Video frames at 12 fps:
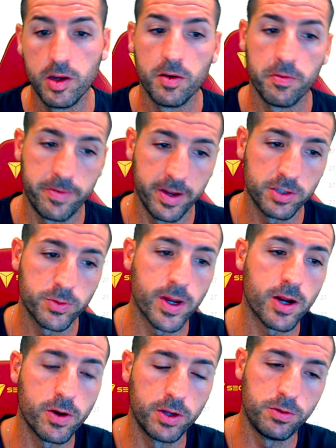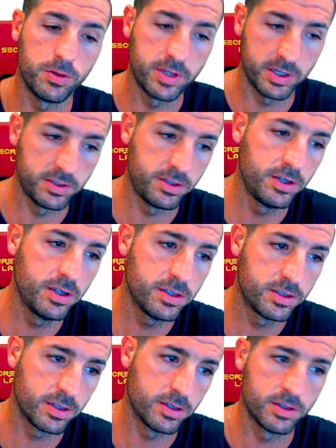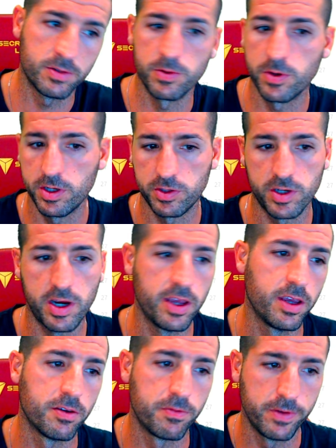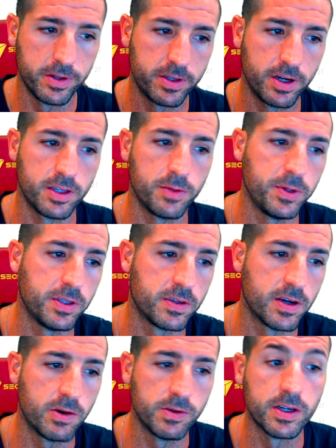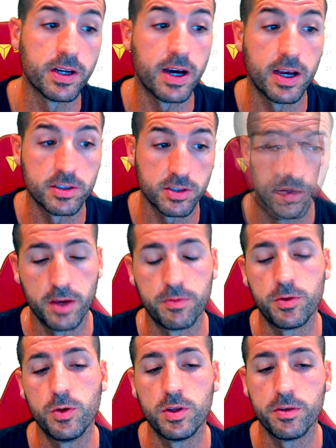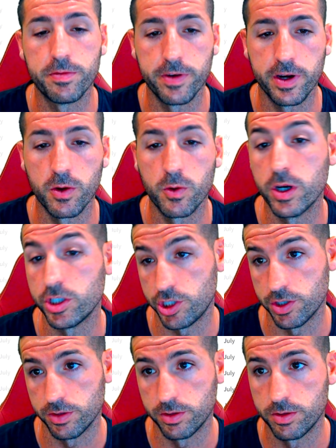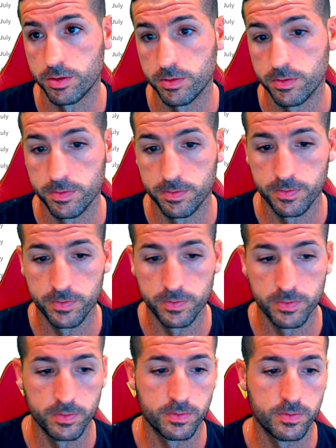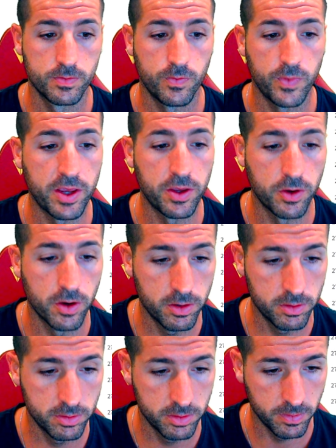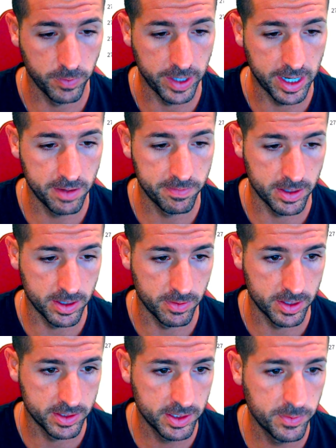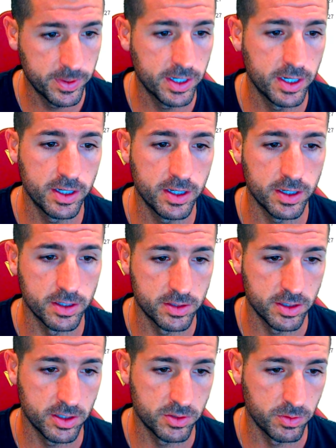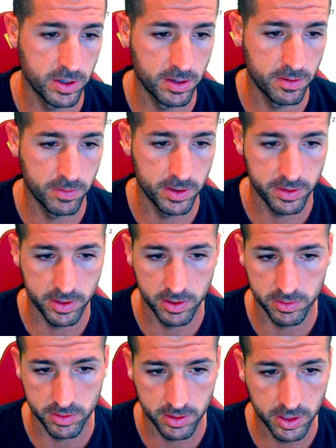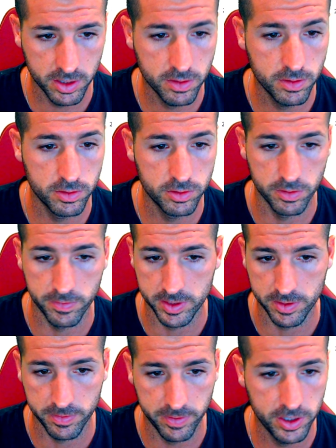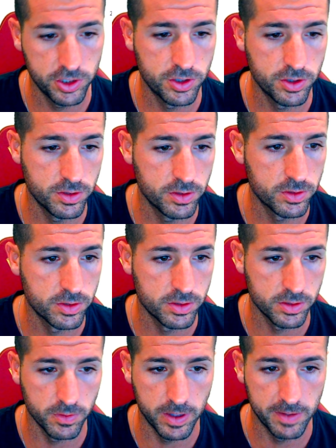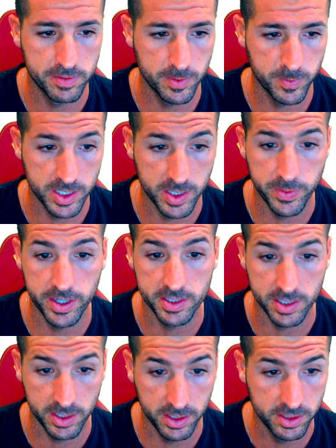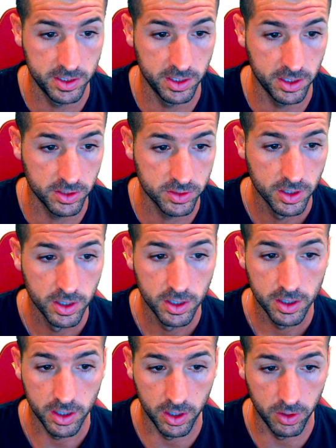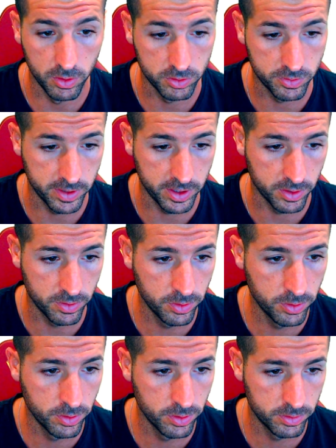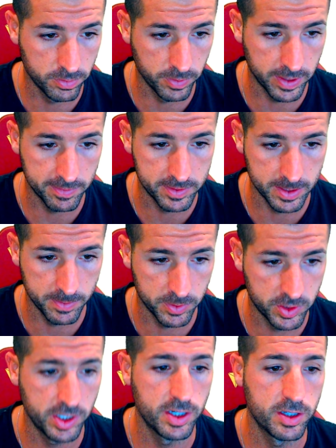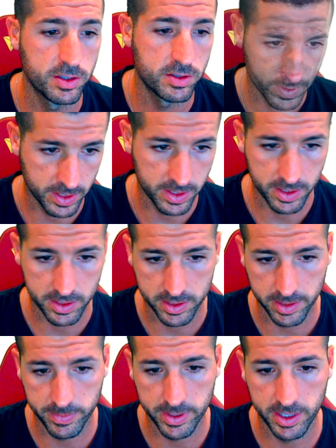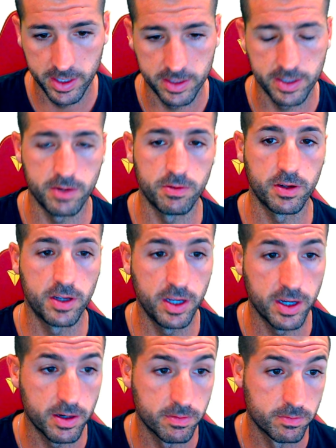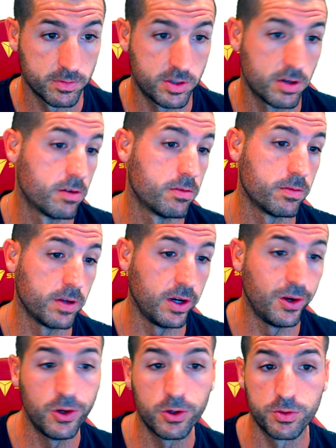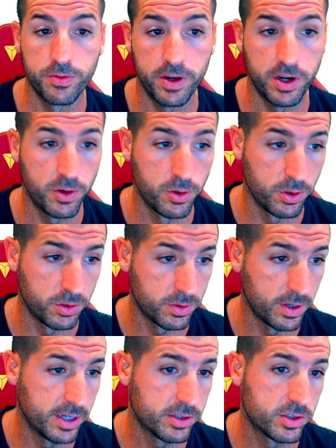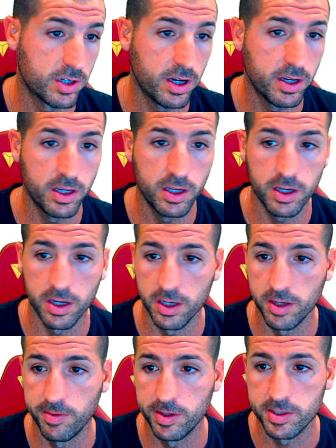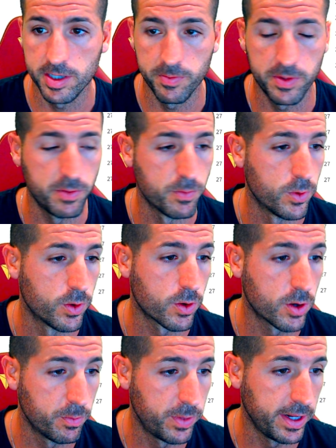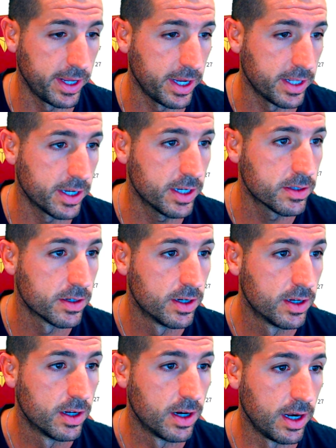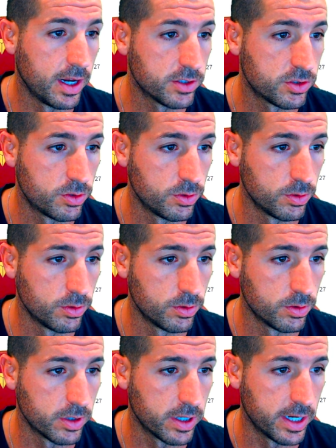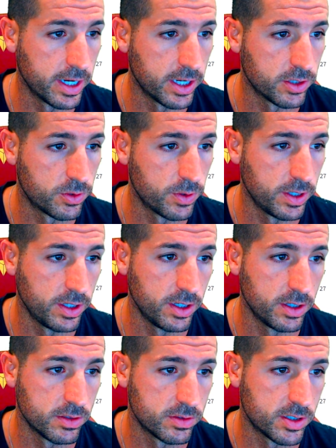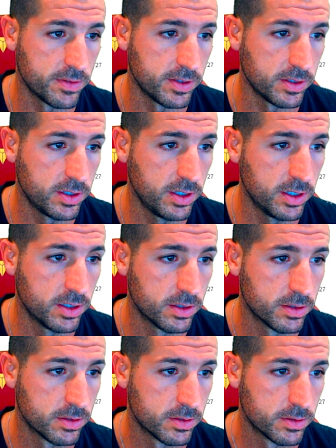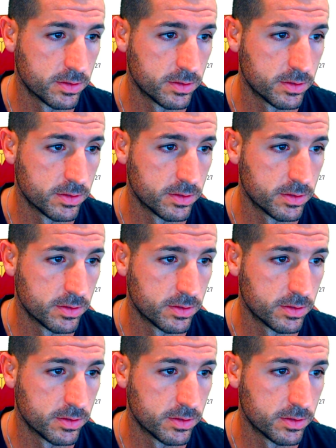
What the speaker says: First, we are going to test this, and then we're going to try and filter it a bit down and ask a few different questions. There you go. We have our summary. It says we have 1,000 records of reservations. We have some summary statistics. It looks very good. We have some trends and then a summary down here. So it looks very good. Let's try and give it something more complicated. Let's do 2017.